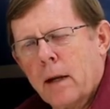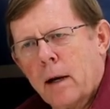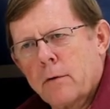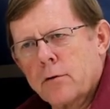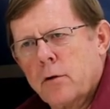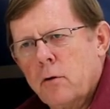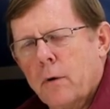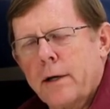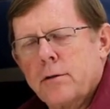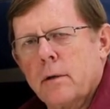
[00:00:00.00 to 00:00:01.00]
And there's two
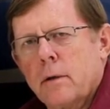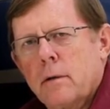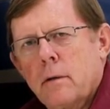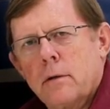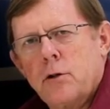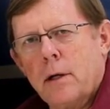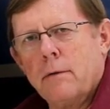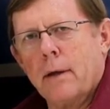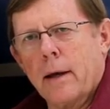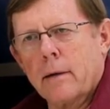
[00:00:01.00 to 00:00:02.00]
ways to
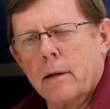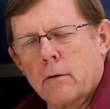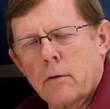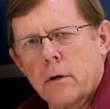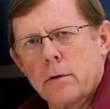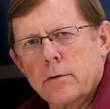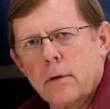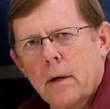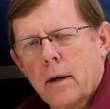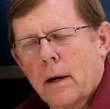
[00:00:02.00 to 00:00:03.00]
achieve that in cruise,
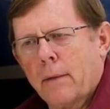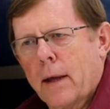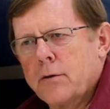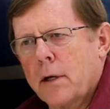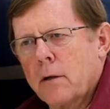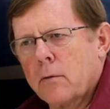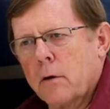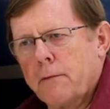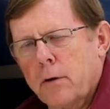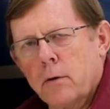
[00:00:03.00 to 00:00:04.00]
and that's either
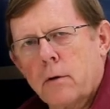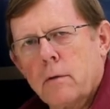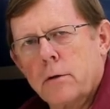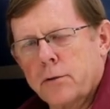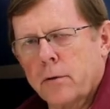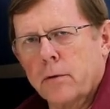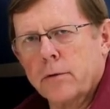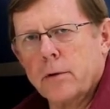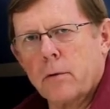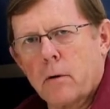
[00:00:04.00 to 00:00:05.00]
with fuel, which
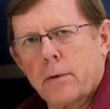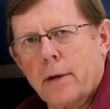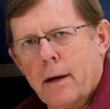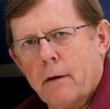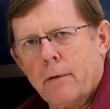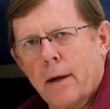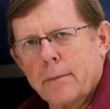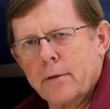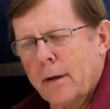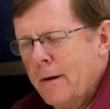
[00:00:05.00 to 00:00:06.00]
cools it, or with the cowl flaps.